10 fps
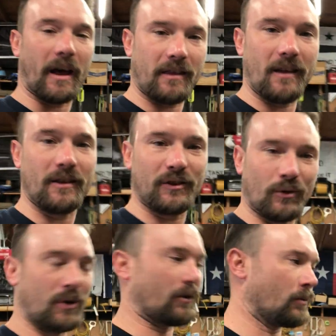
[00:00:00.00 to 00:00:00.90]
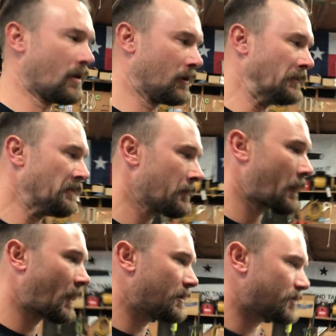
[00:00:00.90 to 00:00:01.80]
I think this will do.
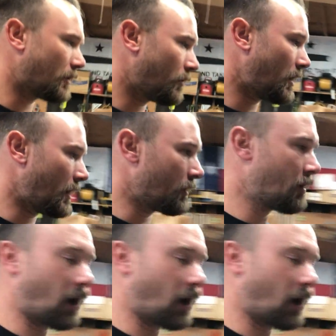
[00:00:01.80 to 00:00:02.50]
So